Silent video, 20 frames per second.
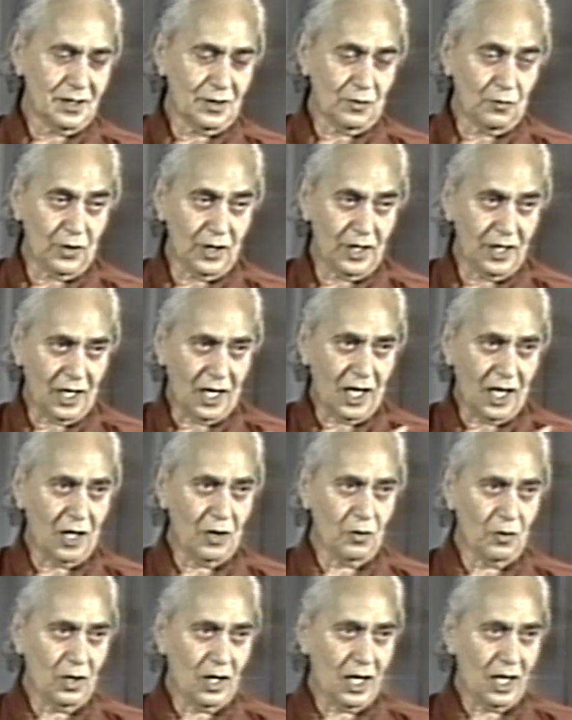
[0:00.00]
and the way
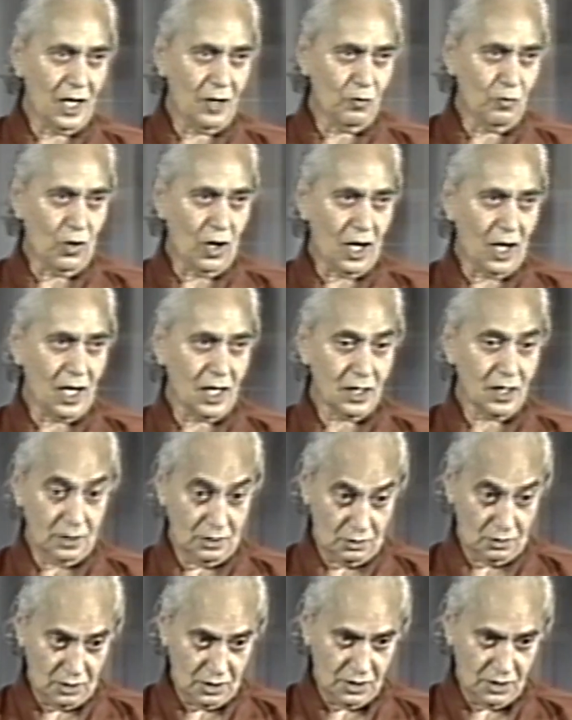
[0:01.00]
I
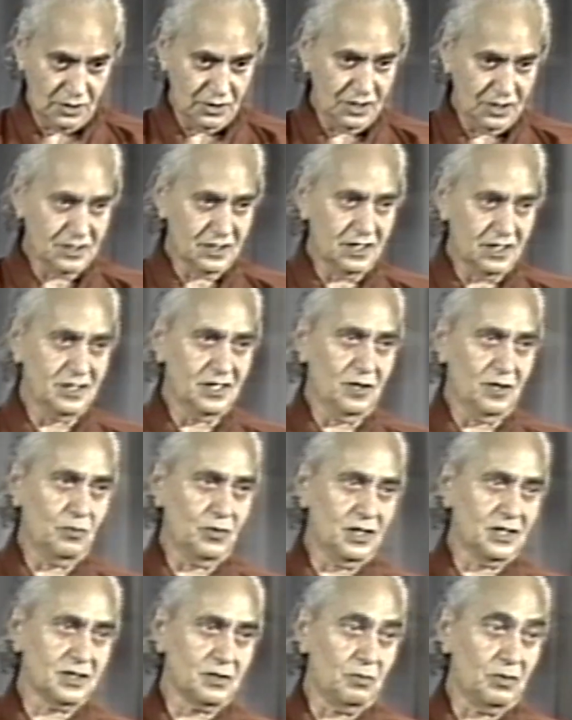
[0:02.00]
walk, this
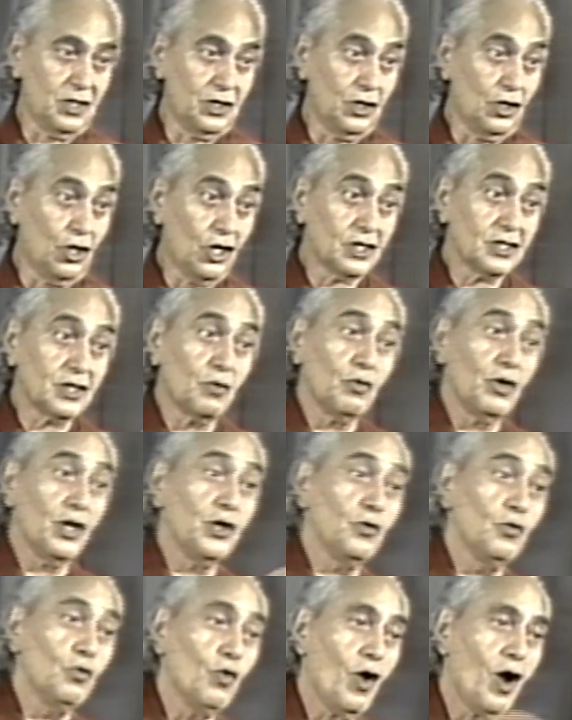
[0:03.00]
resembles, but not
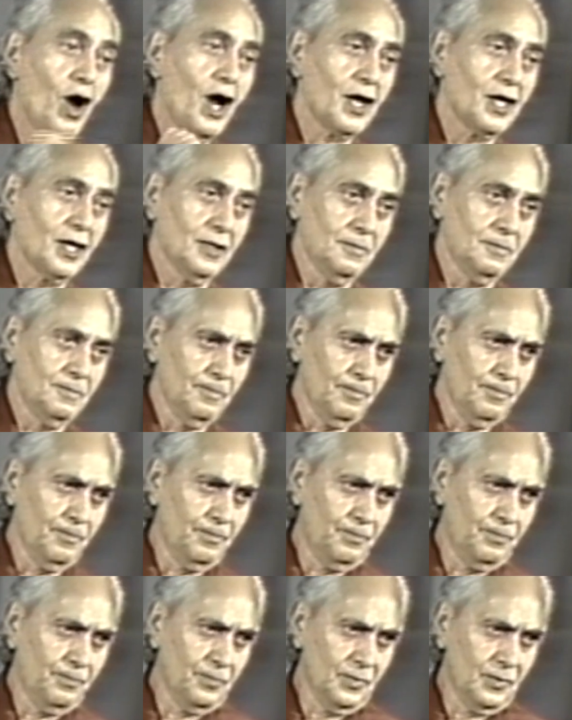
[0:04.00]
the way you walk.
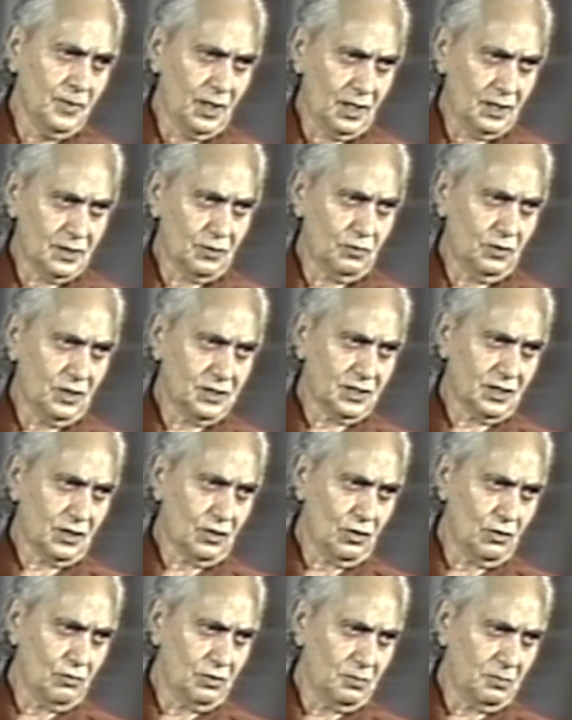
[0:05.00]
I said,
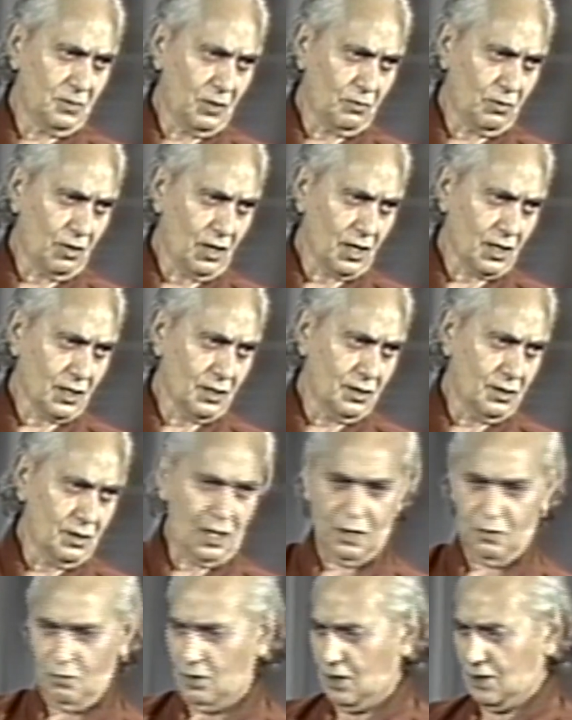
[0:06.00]
what's wrong with my walk?
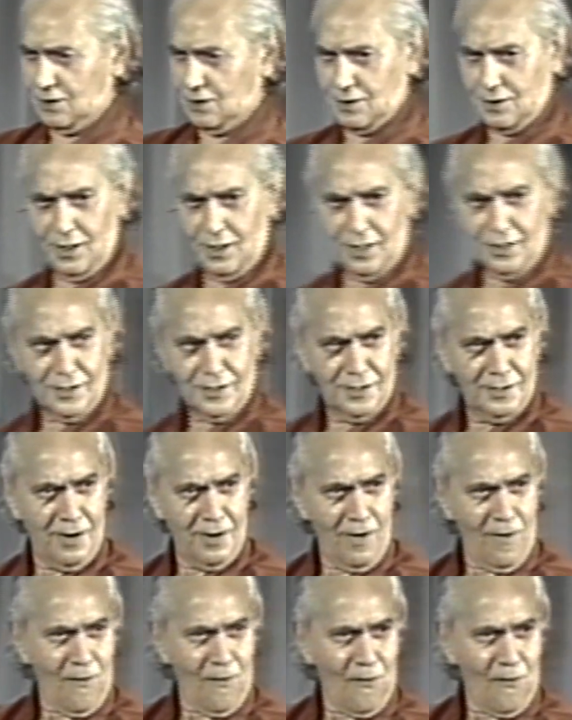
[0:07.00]
I walk straight.